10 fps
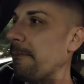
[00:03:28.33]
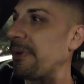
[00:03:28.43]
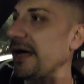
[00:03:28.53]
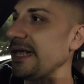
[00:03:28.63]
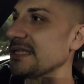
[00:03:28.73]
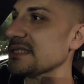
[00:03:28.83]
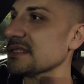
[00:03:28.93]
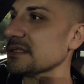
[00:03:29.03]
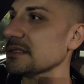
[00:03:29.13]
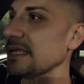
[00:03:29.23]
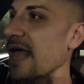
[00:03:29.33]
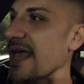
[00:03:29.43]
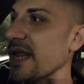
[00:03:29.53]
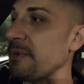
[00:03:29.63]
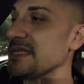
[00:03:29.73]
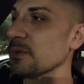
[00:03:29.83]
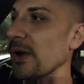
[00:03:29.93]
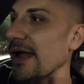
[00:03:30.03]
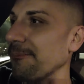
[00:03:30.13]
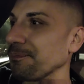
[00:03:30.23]
but it's I gotta be
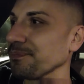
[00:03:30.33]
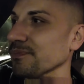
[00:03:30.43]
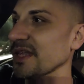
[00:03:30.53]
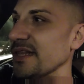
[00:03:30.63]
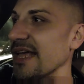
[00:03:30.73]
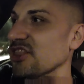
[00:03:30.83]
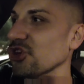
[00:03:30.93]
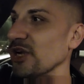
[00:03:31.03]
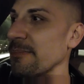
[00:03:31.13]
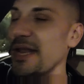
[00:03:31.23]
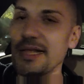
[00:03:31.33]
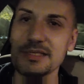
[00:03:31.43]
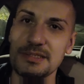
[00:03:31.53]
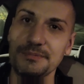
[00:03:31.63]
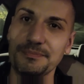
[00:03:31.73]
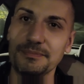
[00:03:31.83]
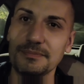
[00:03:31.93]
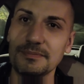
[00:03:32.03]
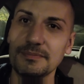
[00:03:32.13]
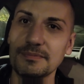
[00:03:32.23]
somewhere in like 30 minutes.
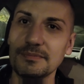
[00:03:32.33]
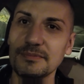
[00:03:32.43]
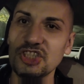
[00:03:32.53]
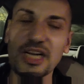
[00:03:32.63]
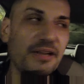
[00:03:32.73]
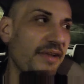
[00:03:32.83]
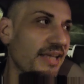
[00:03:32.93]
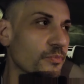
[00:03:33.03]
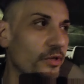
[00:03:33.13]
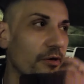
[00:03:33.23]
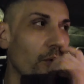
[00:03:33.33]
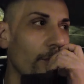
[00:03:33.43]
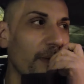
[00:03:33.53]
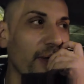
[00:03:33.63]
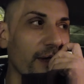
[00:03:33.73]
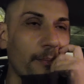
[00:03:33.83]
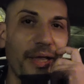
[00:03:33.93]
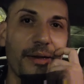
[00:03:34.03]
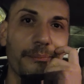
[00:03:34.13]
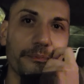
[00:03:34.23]
Shit, I didn't even ask them where they're going. Maybe I could have
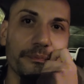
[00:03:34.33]
made it.